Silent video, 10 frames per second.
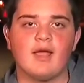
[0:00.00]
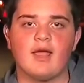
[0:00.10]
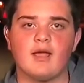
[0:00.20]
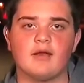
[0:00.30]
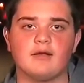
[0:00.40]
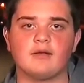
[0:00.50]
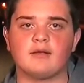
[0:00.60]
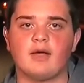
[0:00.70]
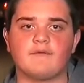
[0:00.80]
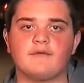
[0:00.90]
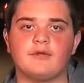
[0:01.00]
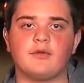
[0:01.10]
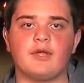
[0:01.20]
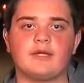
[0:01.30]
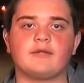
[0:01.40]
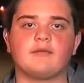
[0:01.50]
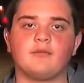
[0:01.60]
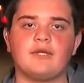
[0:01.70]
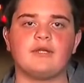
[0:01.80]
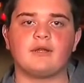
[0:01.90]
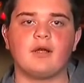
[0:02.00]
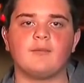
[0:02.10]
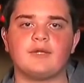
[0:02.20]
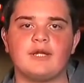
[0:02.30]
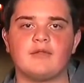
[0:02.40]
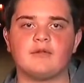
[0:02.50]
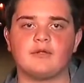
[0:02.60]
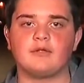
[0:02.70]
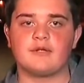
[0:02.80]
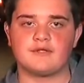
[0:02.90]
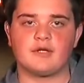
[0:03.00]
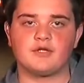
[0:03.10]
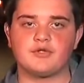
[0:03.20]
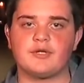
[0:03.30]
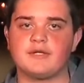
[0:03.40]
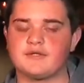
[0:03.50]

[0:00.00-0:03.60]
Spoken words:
And I feel like we need to come together as a country